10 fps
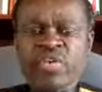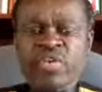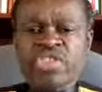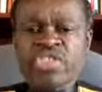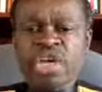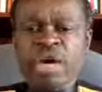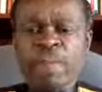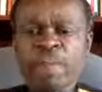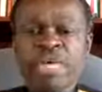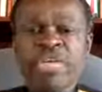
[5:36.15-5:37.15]
which
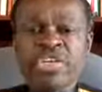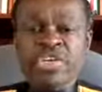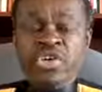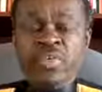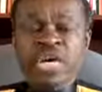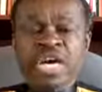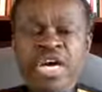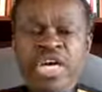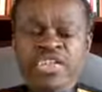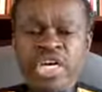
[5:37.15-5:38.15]
had been
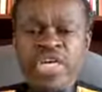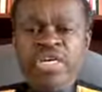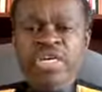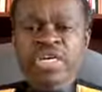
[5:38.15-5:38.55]
dehumanizing.